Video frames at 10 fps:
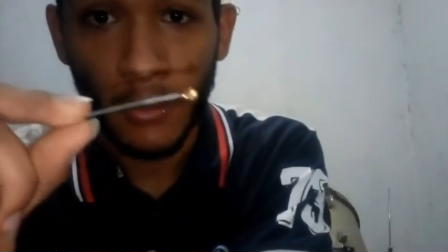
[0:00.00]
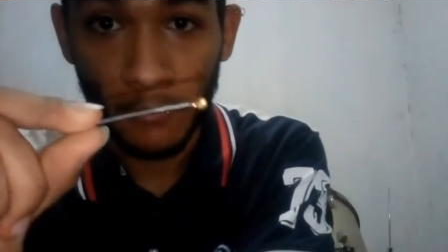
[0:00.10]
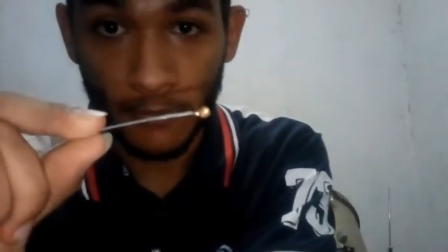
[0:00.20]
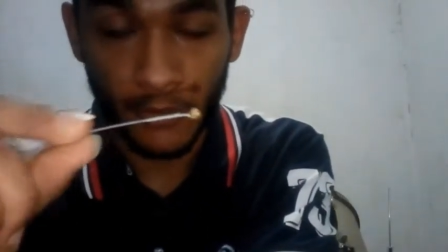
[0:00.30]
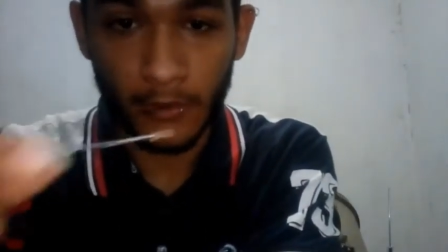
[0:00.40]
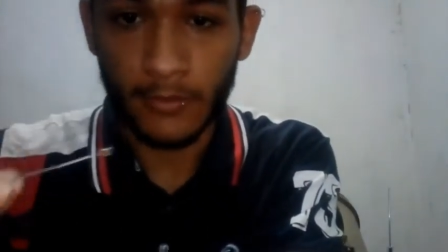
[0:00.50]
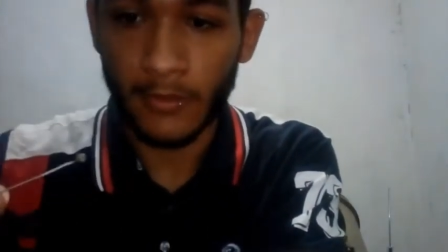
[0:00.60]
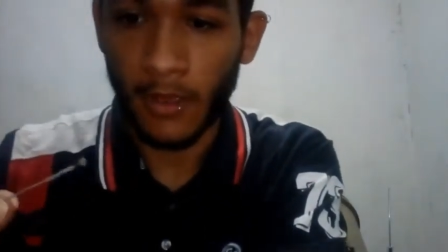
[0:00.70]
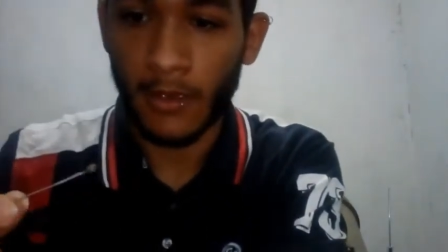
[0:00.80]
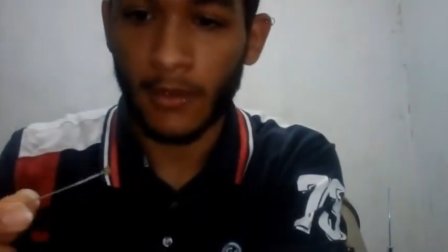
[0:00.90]
but
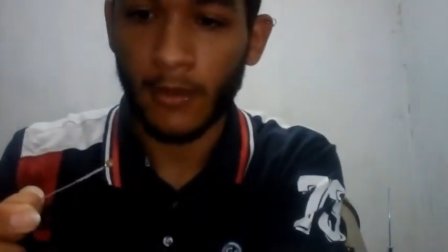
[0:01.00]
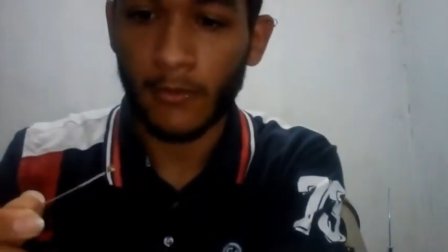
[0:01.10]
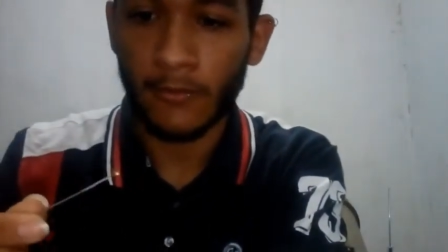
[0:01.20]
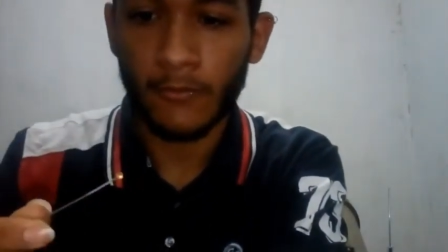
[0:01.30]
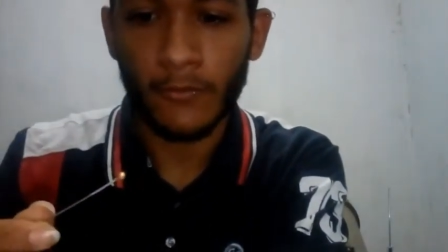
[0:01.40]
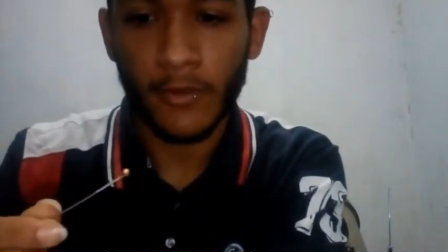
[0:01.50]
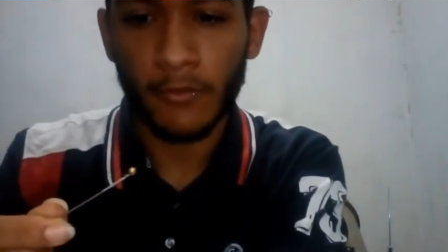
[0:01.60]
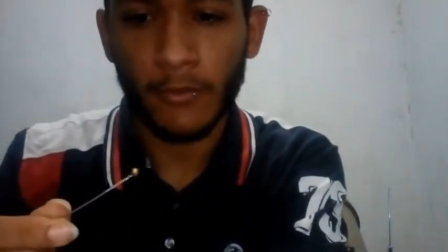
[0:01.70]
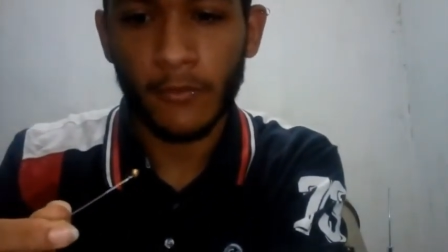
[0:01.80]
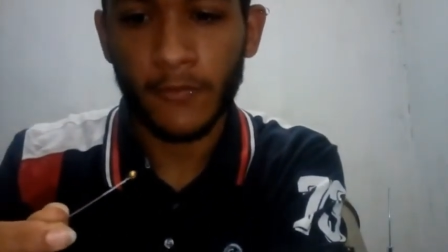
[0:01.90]
they
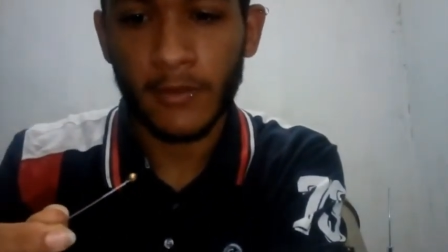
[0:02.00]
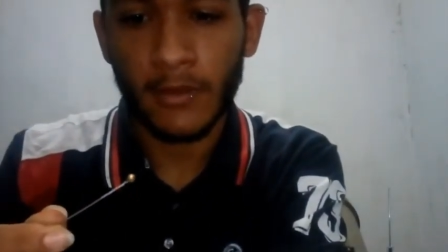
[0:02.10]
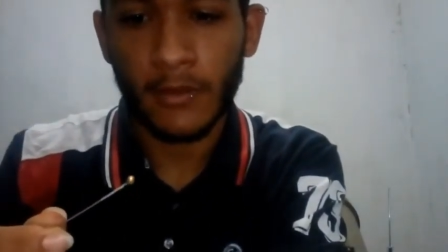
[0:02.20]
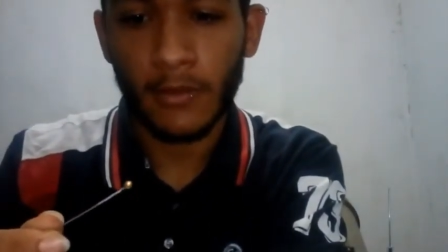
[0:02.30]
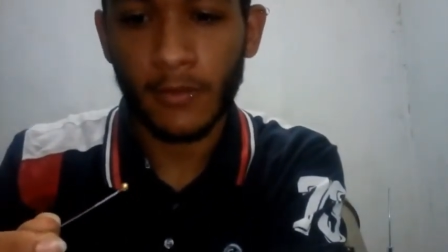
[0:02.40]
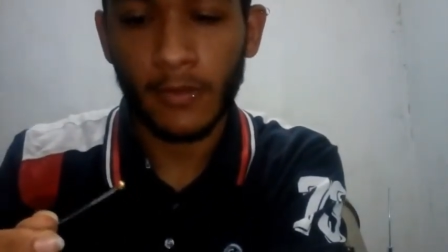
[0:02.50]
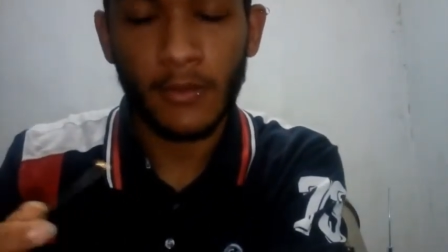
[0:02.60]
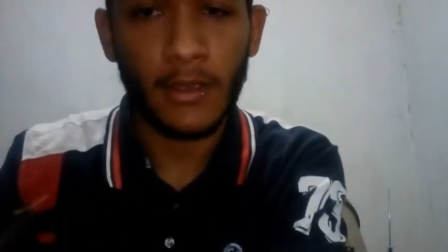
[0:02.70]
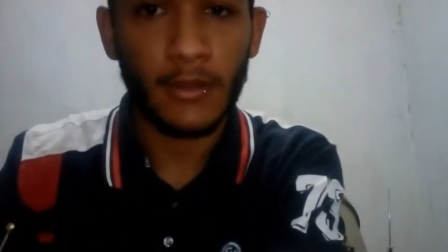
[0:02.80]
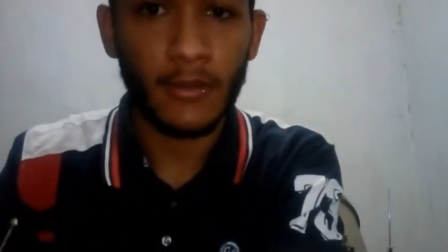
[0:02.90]
remove the
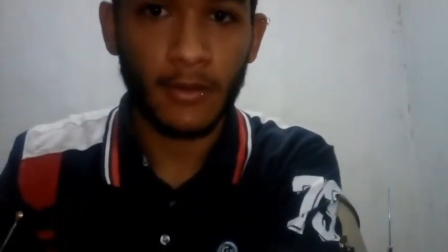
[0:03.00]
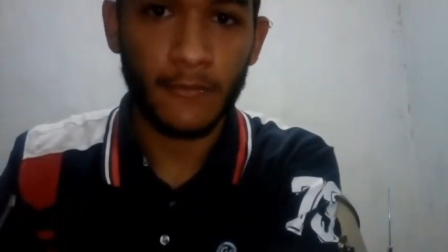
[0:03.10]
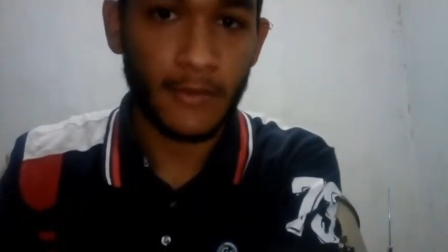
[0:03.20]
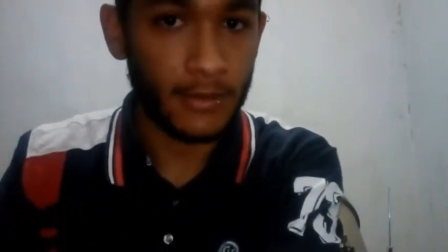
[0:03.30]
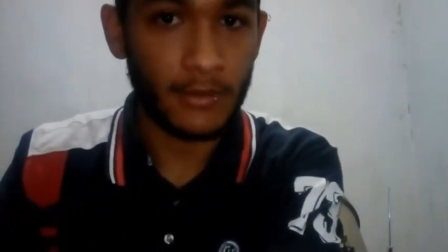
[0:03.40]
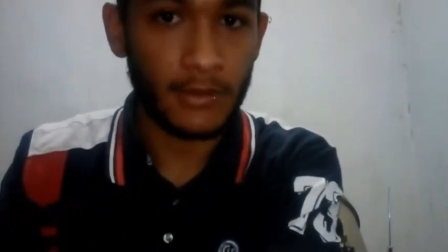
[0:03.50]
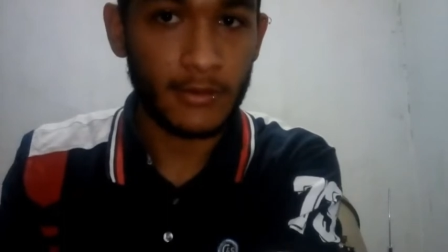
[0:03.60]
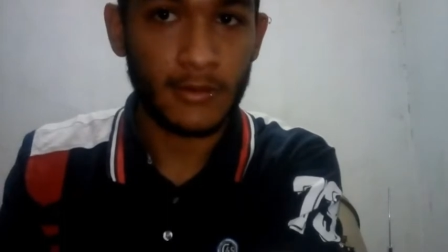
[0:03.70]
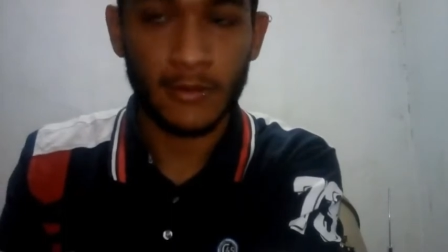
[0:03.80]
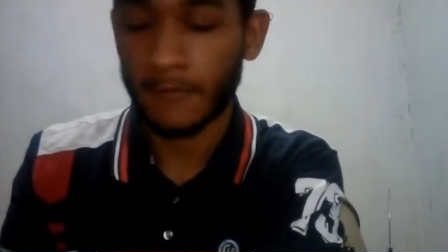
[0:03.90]
need of a
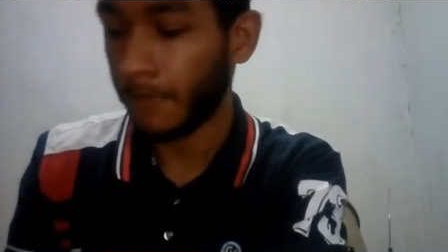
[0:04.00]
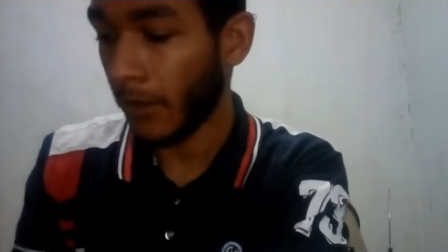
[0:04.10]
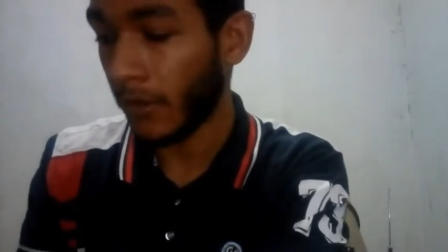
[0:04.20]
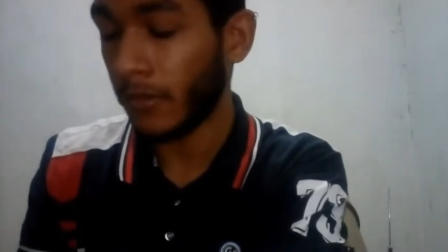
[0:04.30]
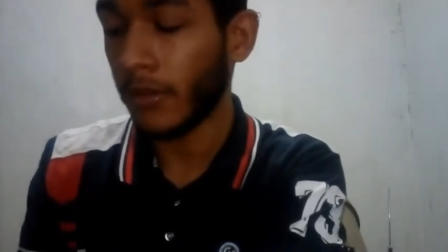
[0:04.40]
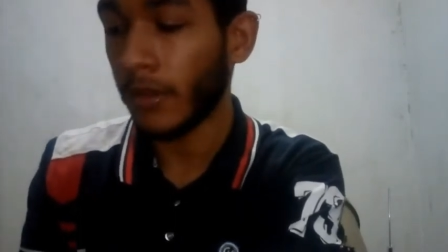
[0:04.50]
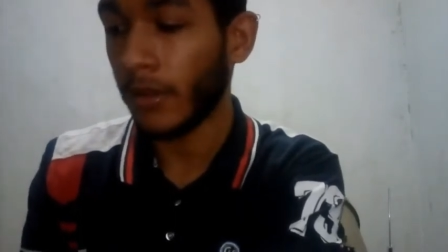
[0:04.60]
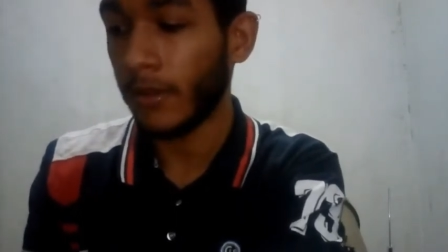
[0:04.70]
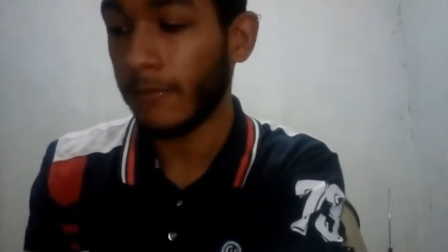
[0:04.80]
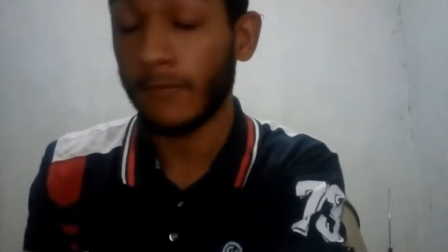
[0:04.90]
nut in the